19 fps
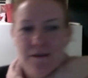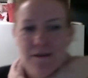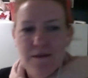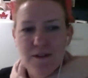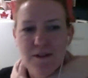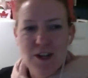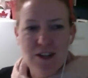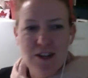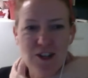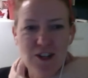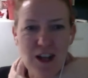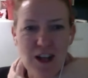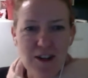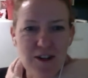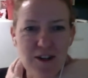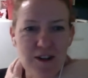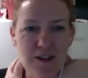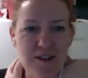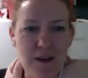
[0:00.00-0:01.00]
let's challenge
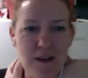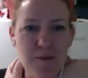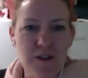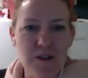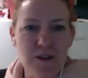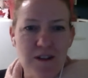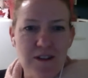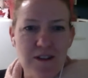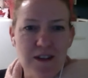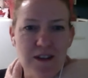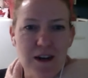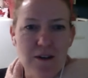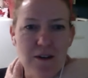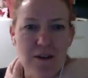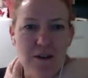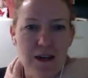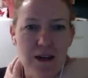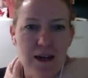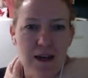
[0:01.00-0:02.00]
our assumptions,
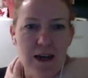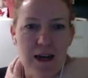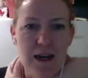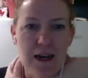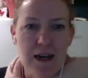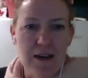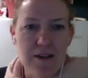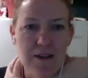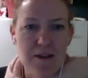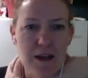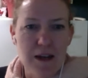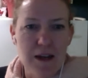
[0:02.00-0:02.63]
and